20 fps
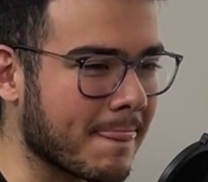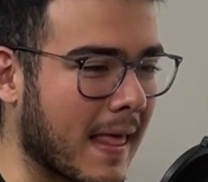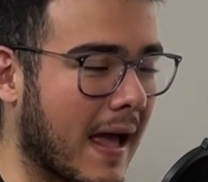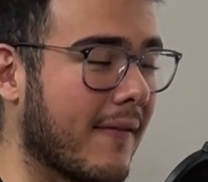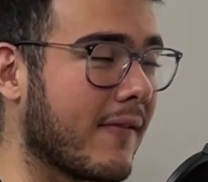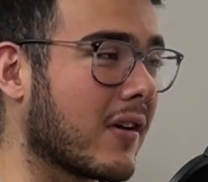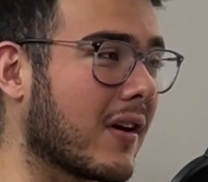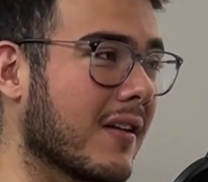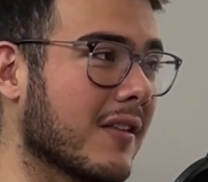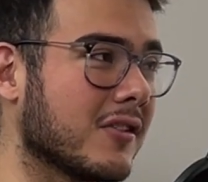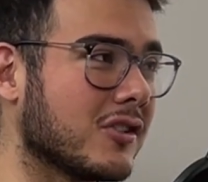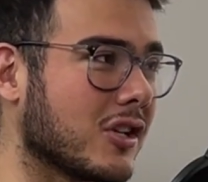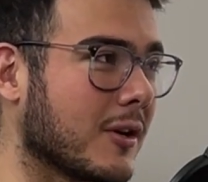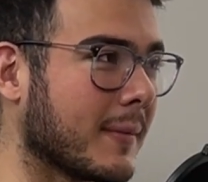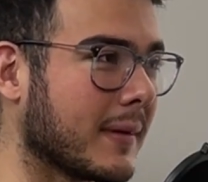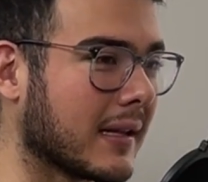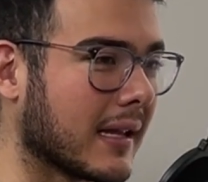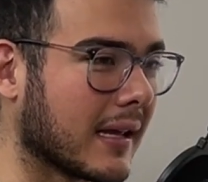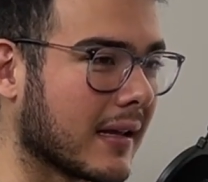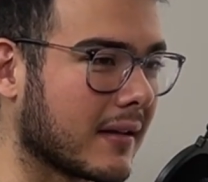I haven't gone to the gym
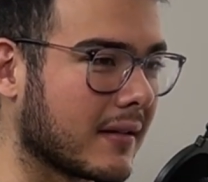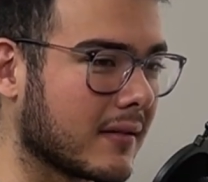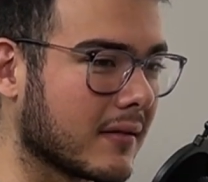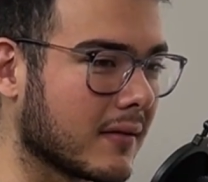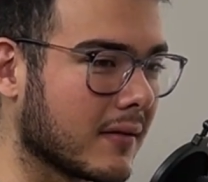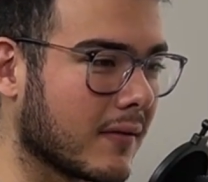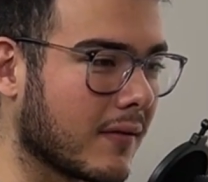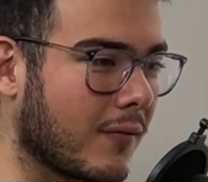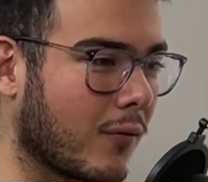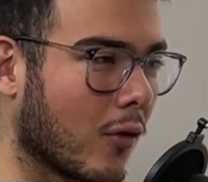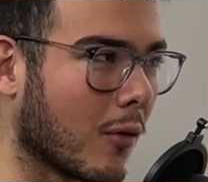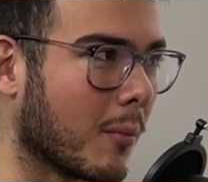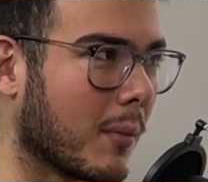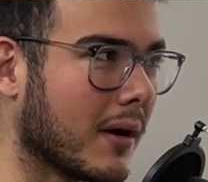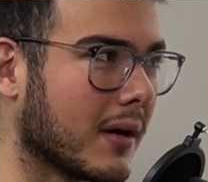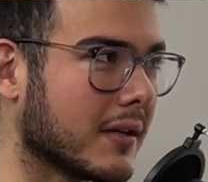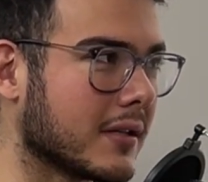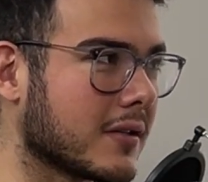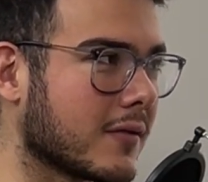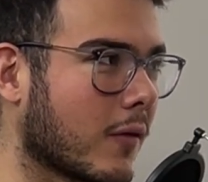in like
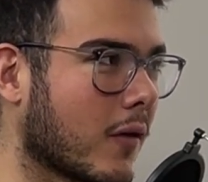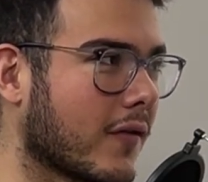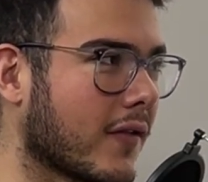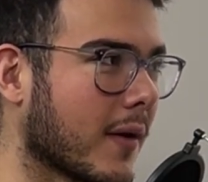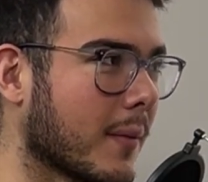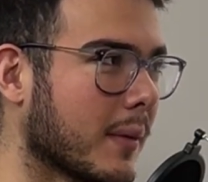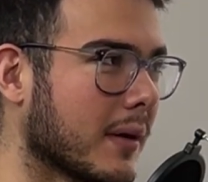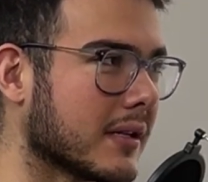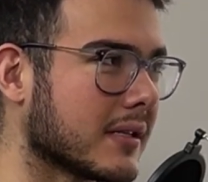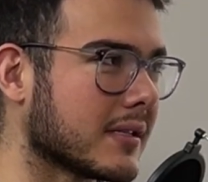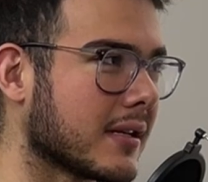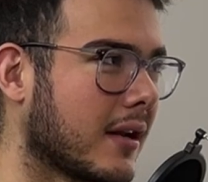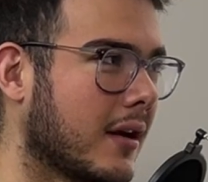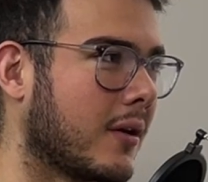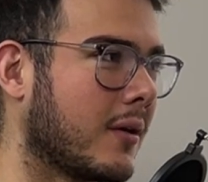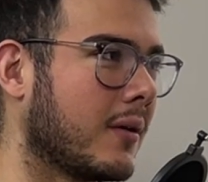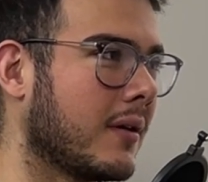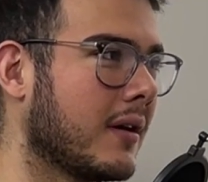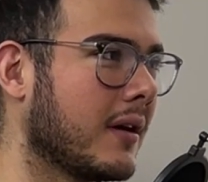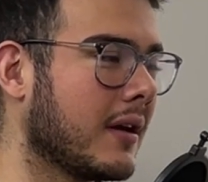4 or 5 months
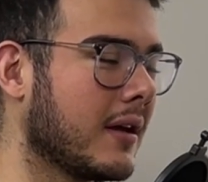now.